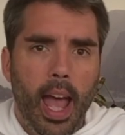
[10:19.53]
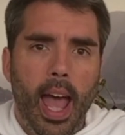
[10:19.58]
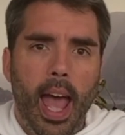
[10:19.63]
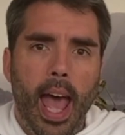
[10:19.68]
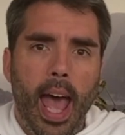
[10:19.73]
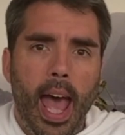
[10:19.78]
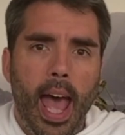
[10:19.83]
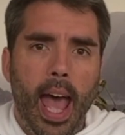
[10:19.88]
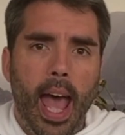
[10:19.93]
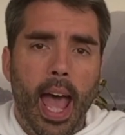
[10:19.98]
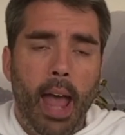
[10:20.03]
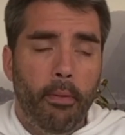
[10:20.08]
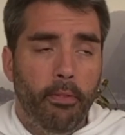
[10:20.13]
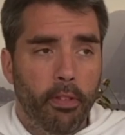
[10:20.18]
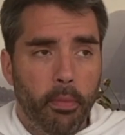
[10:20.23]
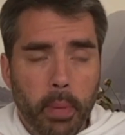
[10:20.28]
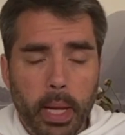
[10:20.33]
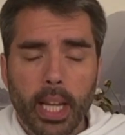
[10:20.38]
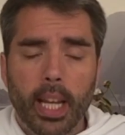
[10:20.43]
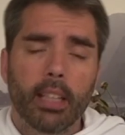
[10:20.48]
And for
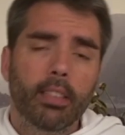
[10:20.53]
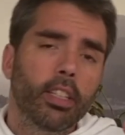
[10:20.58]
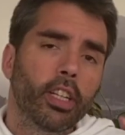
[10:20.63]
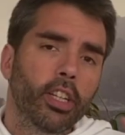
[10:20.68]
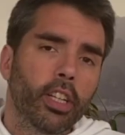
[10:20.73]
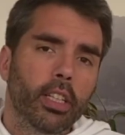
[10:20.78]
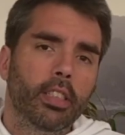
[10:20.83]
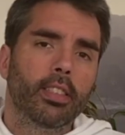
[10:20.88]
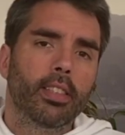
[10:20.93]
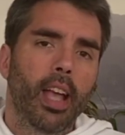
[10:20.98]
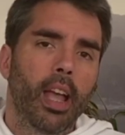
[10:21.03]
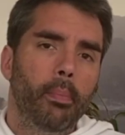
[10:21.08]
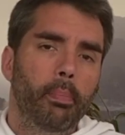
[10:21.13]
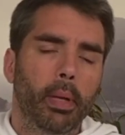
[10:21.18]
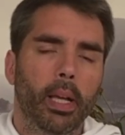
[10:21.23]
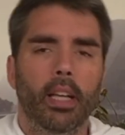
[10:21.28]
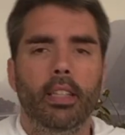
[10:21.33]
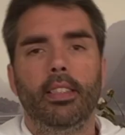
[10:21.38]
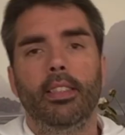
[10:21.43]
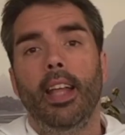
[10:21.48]
me, that's a good sign,
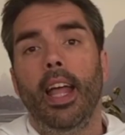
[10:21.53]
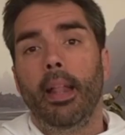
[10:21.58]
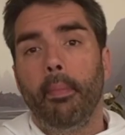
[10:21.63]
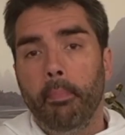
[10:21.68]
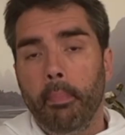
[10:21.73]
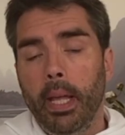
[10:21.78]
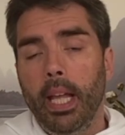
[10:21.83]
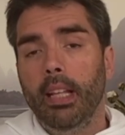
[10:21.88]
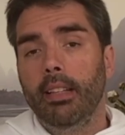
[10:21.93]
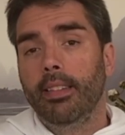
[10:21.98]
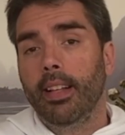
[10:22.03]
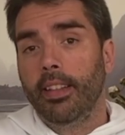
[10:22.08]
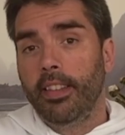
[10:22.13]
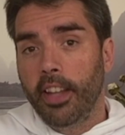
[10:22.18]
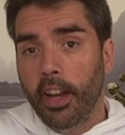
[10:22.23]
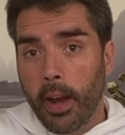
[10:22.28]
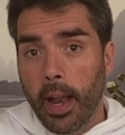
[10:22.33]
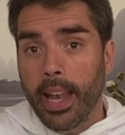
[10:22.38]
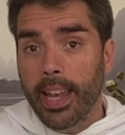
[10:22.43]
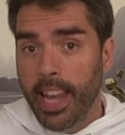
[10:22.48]
because that means that
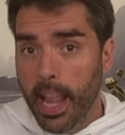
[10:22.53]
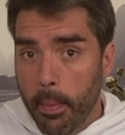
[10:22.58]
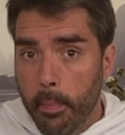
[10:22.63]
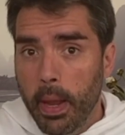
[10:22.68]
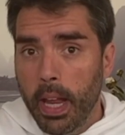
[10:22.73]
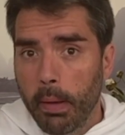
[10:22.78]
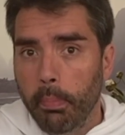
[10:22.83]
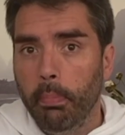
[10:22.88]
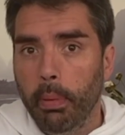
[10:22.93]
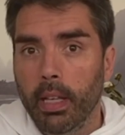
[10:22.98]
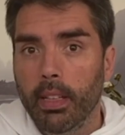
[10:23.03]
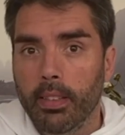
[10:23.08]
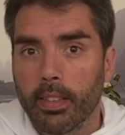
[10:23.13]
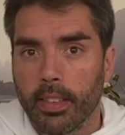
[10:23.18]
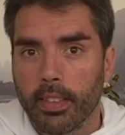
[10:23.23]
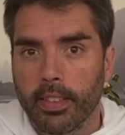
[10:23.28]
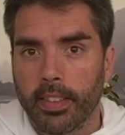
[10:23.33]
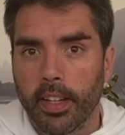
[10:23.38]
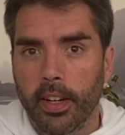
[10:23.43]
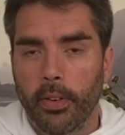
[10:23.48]
they mean
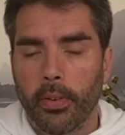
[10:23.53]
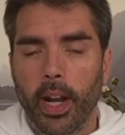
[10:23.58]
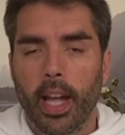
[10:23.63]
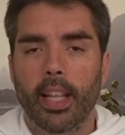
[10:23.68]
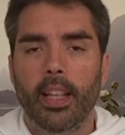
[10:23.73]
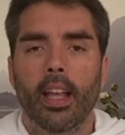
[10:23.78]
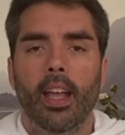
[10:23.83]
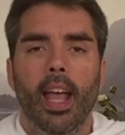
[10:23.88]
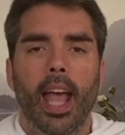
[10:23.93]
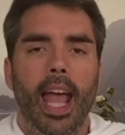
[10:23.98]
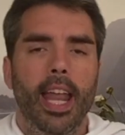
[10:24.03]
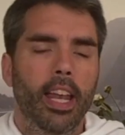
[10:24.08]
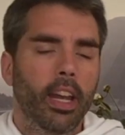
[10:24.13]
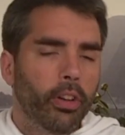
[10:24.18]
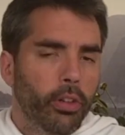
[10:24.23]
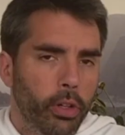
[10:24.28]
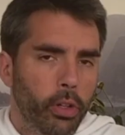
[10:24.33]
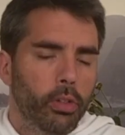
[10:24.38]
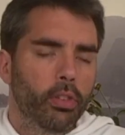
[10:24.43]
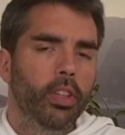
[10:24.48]
business here, right? And they're
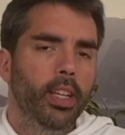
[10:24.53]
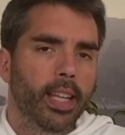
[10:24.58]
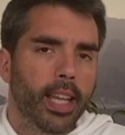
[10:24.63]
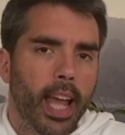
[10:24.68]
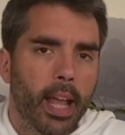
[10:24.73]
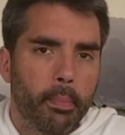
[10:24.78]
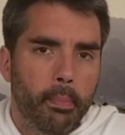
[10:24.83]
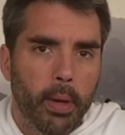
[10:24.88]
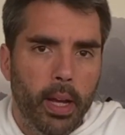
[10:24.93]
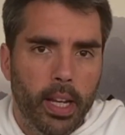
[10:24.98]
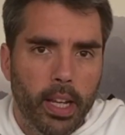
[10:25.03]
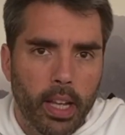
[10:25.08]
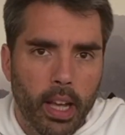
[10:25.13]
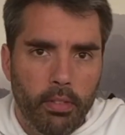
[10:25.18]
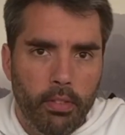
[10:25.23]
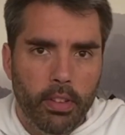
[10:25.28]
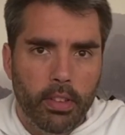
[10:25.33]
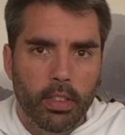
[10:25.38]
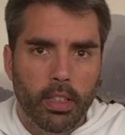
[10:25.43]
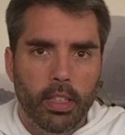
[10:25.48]
using that money,
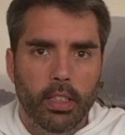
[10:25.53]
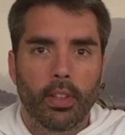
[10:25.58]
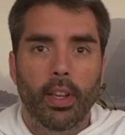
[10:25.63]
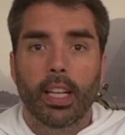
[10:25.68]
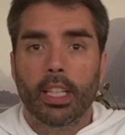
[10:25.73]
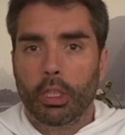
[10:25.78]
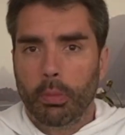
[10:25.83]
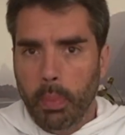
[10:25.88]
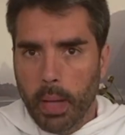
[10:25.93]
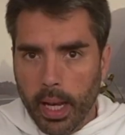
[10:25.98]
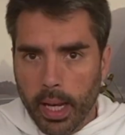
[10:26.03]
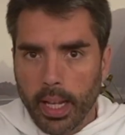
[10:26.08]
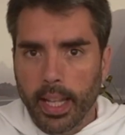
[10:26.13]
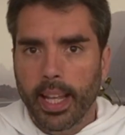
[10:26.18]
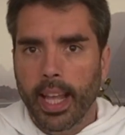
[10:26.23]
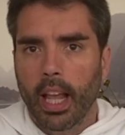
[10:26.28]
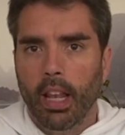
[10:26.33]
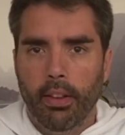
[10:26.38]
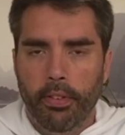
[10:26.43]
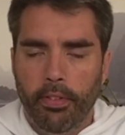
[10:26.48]
obviously, to expand in
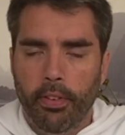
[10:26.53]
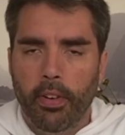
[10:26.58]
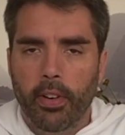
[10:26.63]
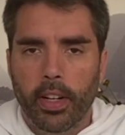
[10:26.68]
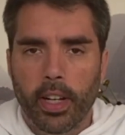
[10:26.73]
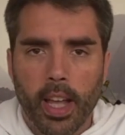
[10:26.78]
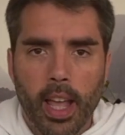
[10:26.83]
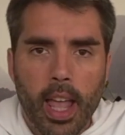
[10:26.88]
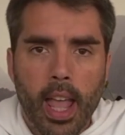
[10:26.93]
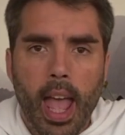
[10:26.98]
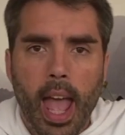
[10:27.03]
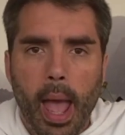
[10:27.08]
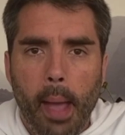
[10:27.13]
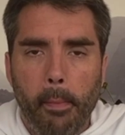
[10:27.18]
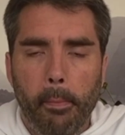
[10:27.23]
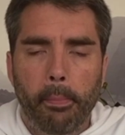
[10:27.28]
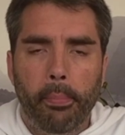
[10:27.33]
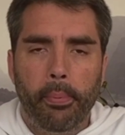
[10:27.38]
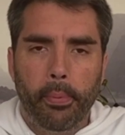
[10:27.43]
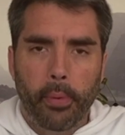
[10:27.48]
California
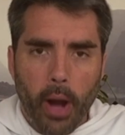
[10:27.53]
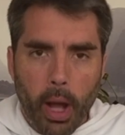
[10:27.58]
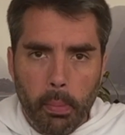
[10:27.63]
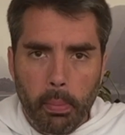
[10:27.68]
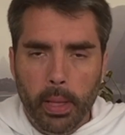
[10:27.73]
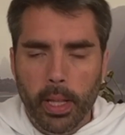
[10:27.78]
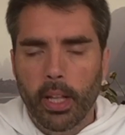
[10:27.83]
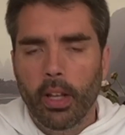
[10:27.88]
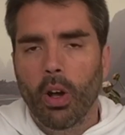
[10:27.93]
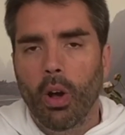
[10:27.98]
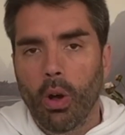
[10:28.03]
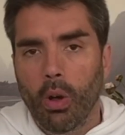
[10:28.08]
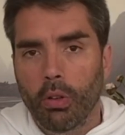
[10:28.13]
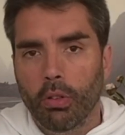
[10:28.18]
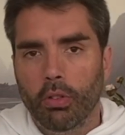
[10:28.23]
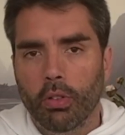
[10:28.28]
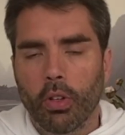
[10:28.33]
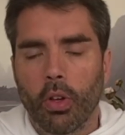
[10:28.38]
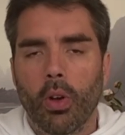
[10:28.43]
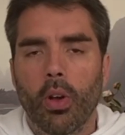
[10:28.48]
and probably
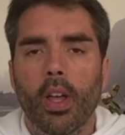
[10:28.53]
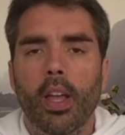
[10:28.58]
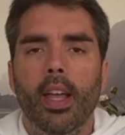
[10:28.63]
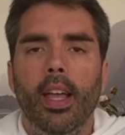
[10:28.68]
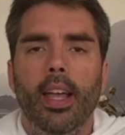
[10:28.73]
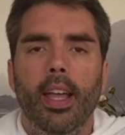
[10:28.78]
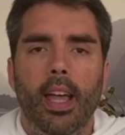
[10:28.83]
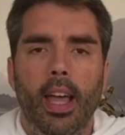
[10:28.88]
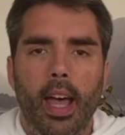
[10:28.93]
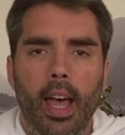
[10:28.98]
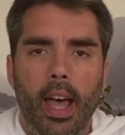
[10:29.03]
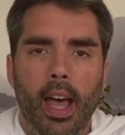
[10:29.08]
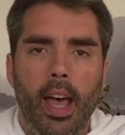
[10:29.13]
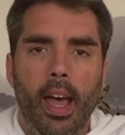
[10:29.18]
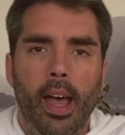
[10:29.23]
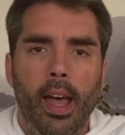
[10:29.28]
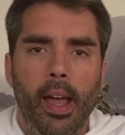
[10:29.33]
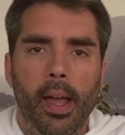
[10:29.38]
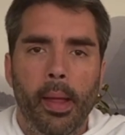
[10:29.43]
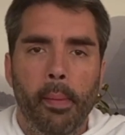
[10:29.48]
also
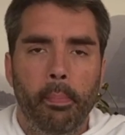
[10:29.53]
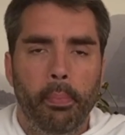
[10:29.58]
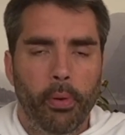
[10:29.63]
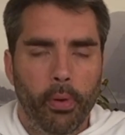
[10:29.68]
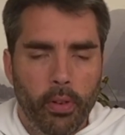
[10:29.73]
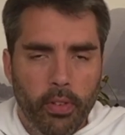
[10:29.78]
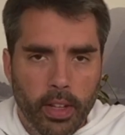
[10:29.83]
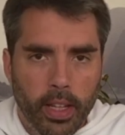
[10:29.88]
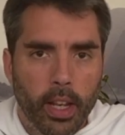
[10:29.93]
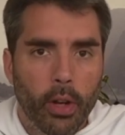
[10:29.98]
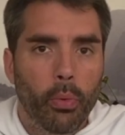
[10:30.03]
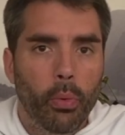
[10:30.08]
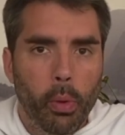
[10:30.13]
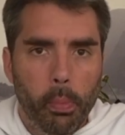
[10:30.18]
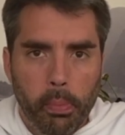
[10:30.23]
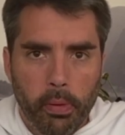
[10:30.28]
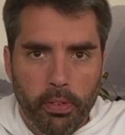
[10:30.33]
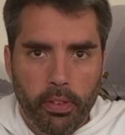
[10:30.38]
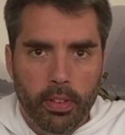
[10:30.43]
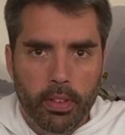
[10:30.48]
improving the
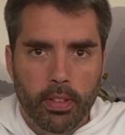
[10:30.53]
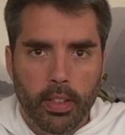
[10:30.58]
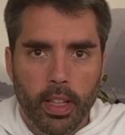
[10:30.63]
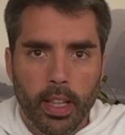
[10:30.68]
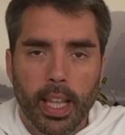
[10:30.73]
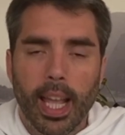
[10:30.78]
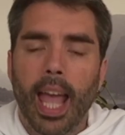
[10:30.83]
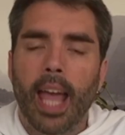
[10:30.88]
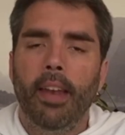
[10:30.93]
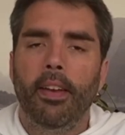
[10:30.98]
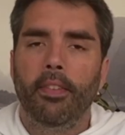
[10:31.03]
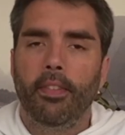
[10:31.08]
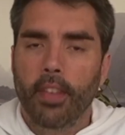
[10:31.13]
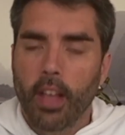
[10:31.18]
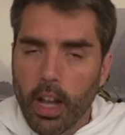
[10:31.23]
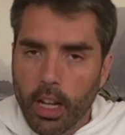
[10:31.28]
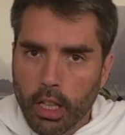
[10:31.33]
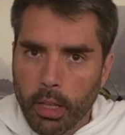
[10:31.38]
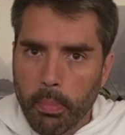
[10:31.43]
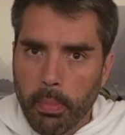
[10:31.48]
Rupert facility. And they've
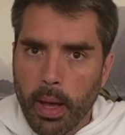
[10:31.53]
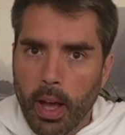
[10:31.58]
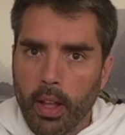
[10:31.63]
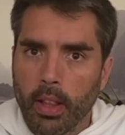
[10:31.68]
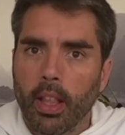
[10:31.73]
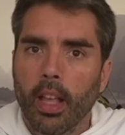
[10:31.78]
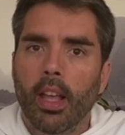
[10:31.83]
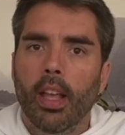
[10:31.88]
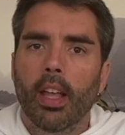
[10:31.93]
talked about